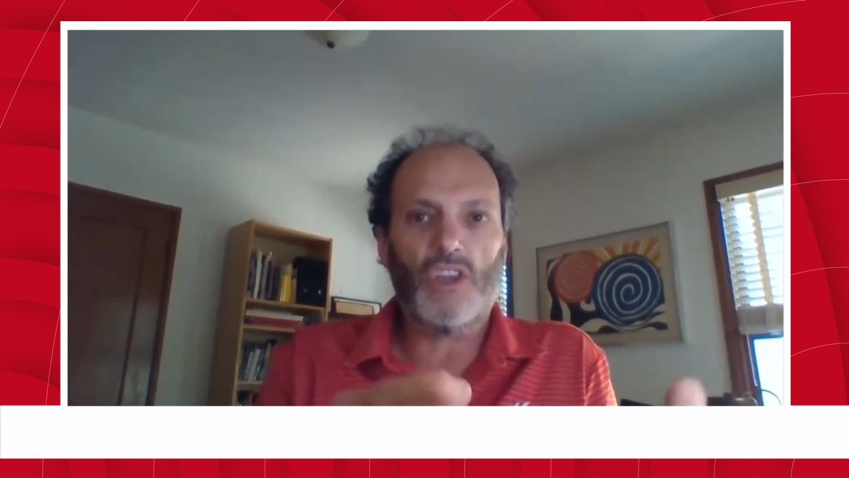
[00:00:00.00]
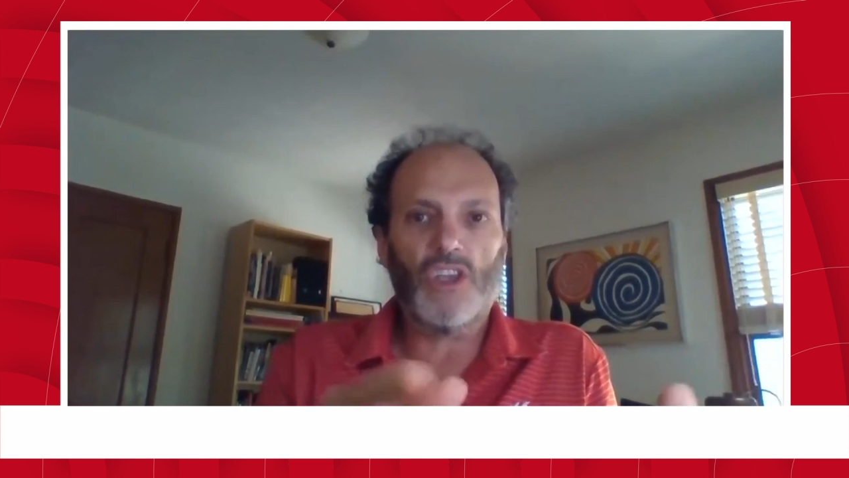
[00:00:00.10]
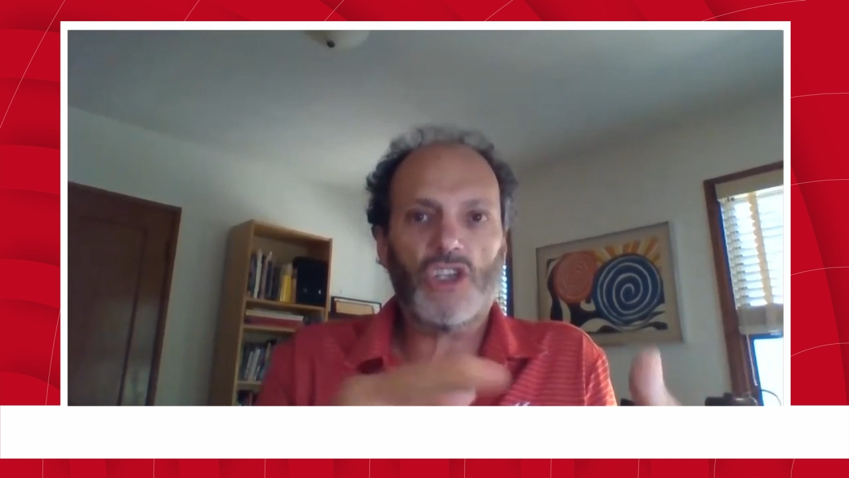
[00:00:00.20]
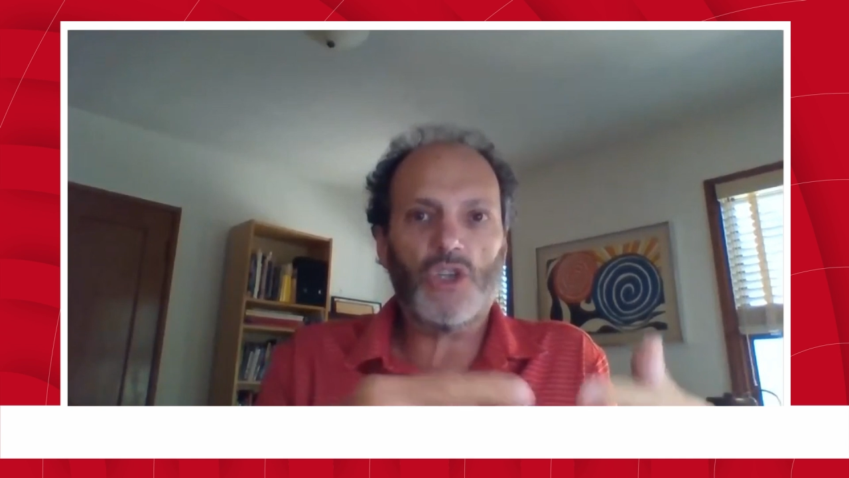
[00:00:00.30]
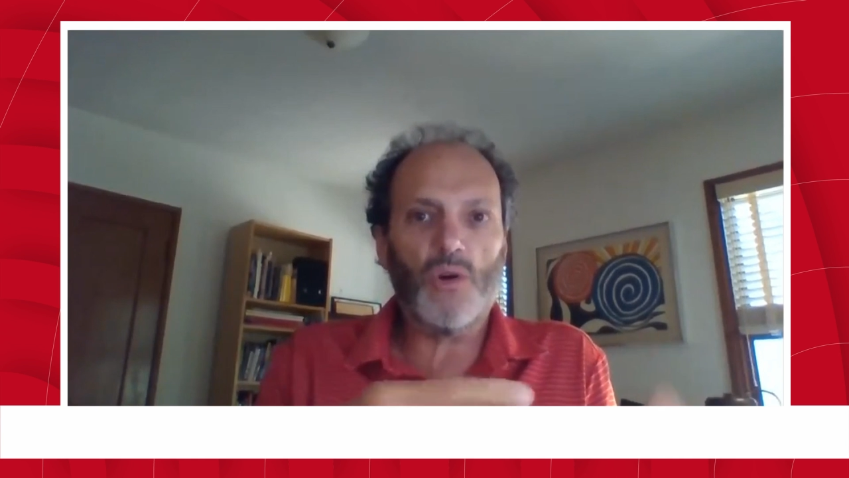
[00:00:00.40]

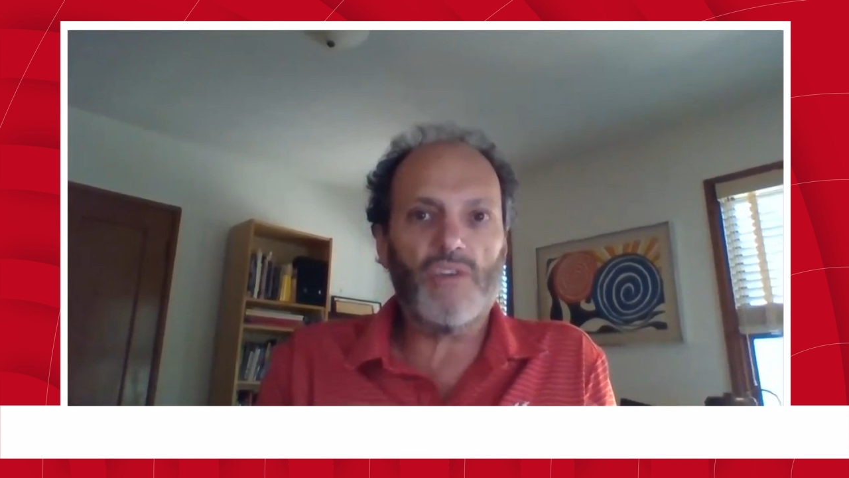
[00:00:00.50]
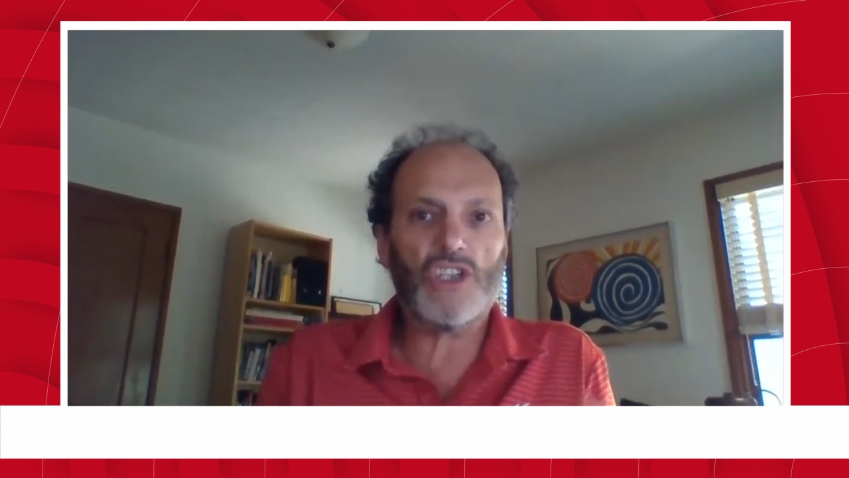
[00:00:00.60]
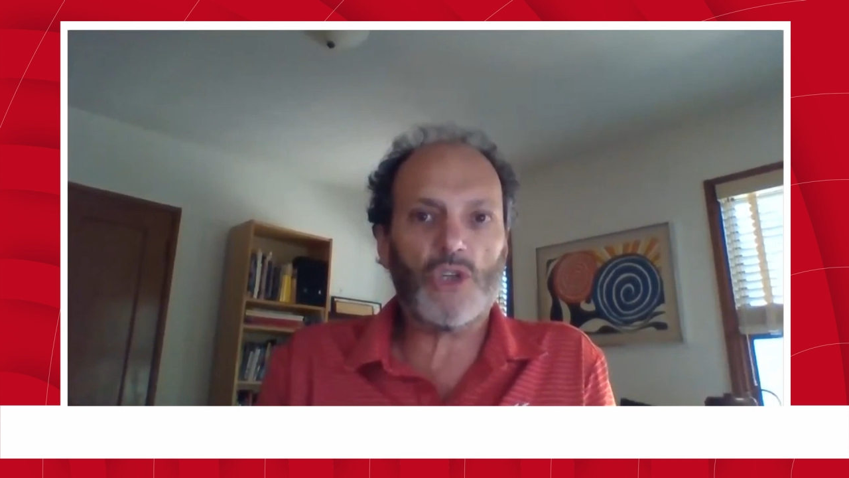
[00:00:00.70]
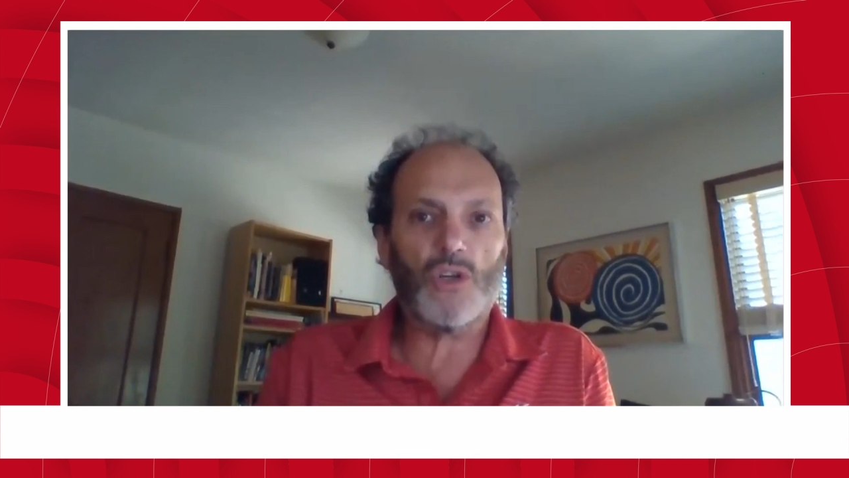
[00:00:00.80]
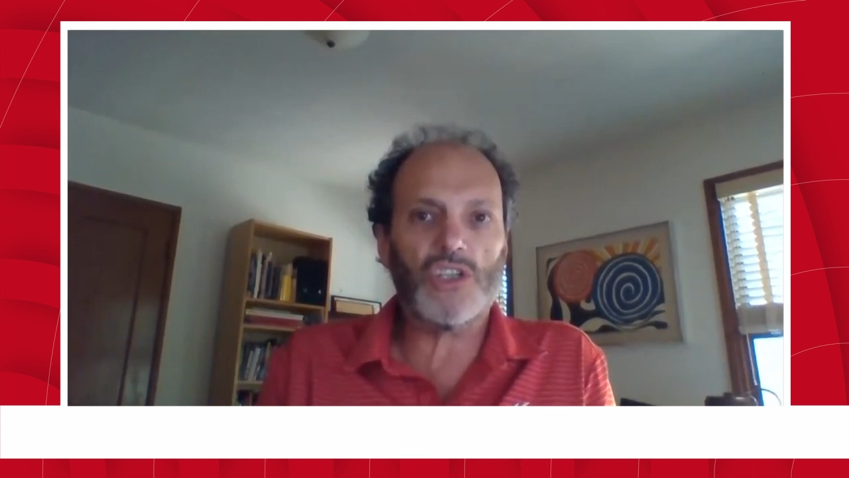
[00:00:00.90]
well, the two
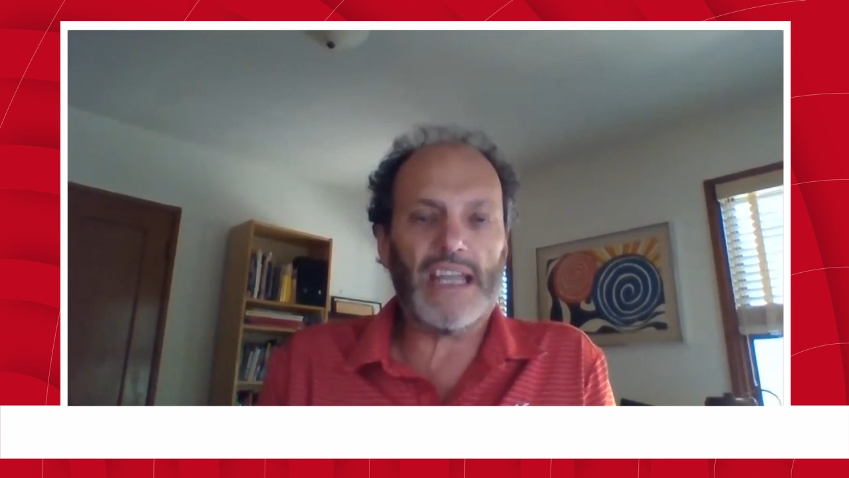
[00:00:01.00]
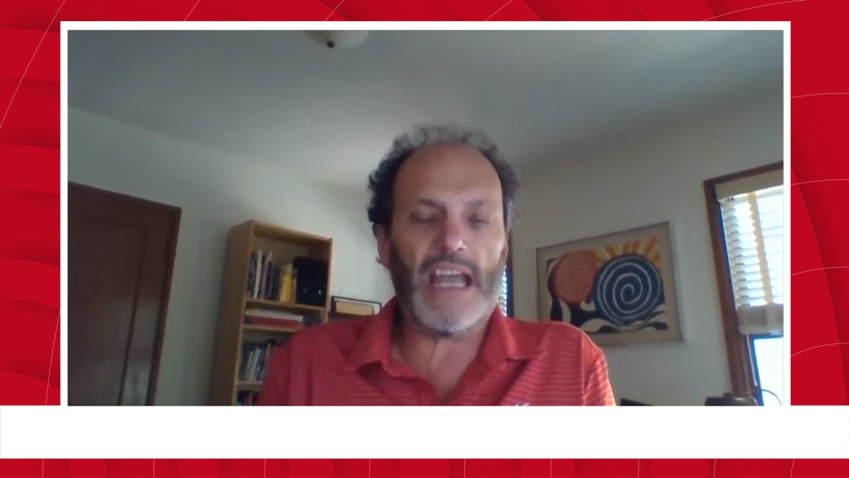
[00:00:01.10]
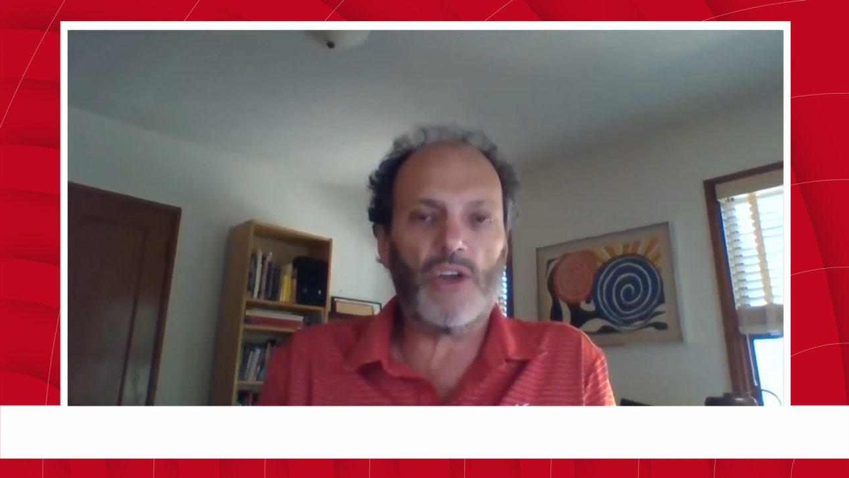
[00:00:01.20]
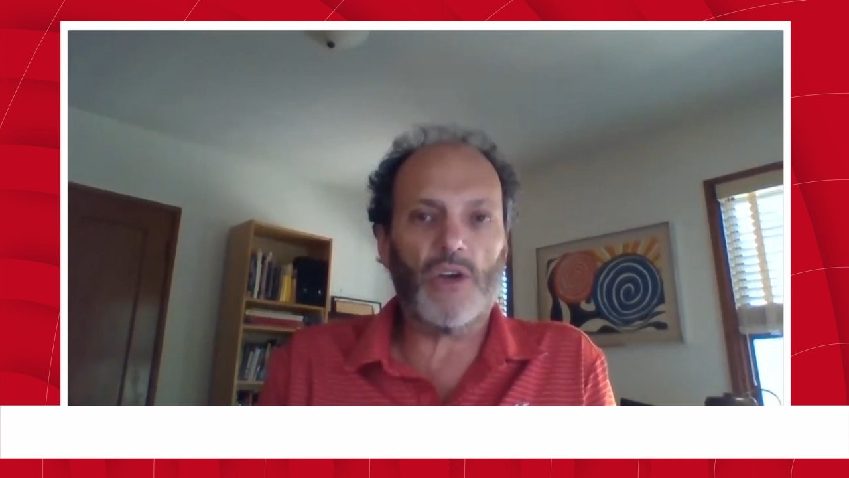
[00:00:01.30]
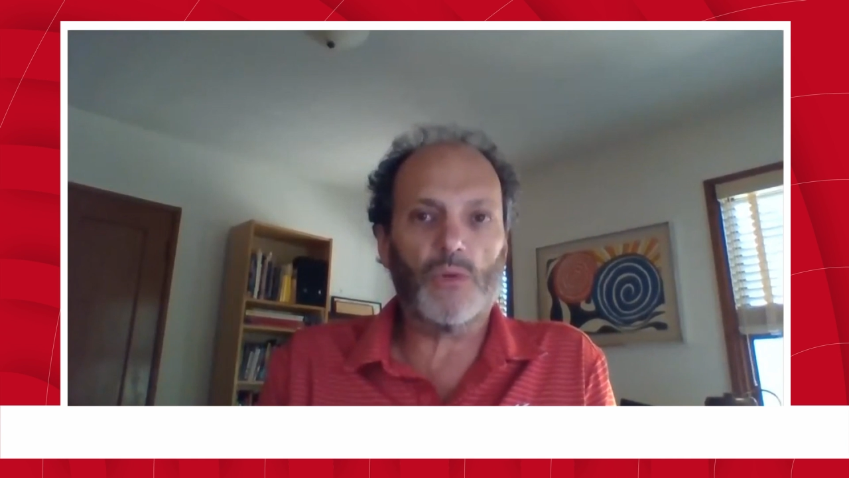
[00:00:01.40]
of us who are
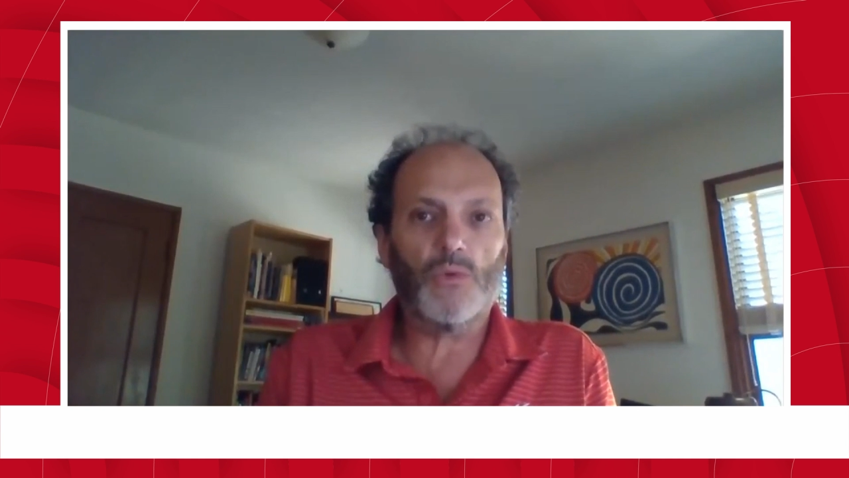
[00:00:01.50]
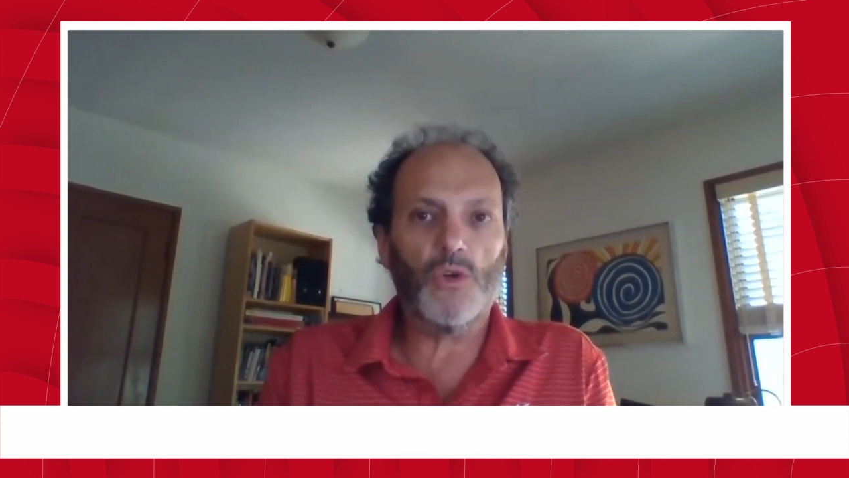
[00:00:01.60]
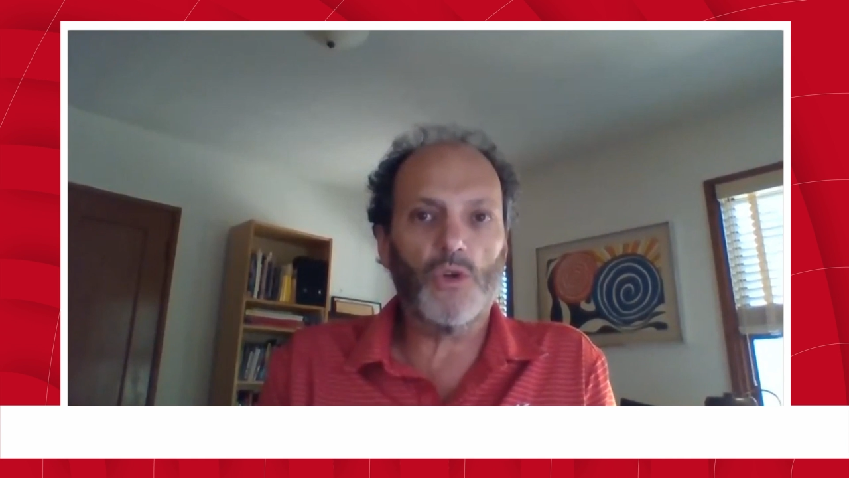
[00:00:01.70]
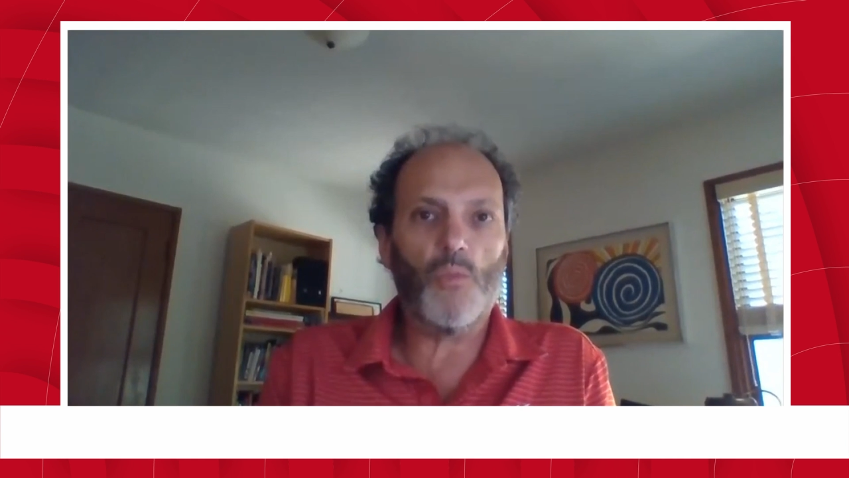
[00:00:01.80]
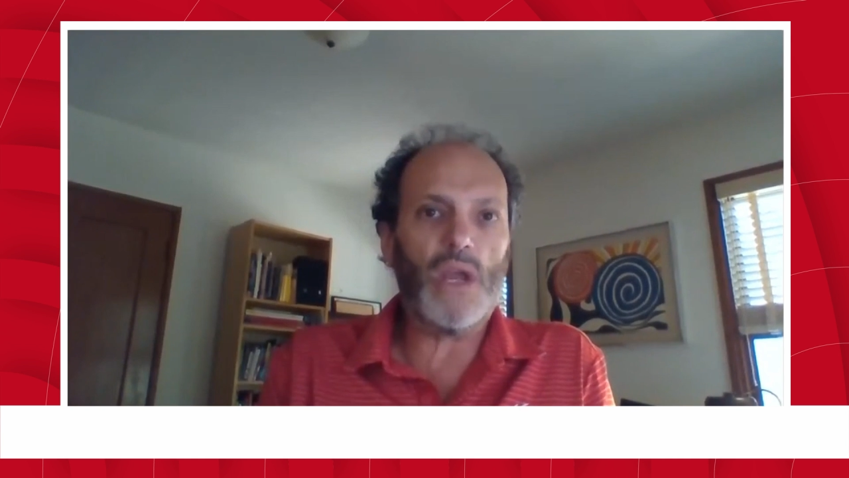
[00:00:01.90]
together in
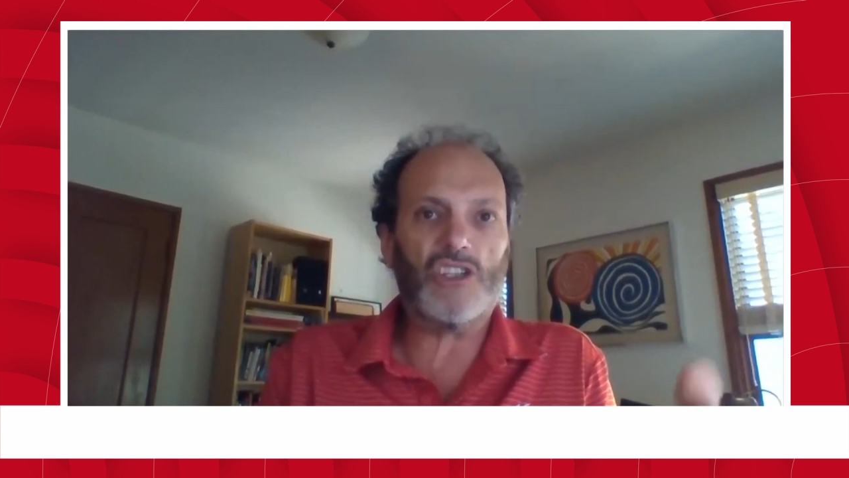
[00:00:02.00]
the room,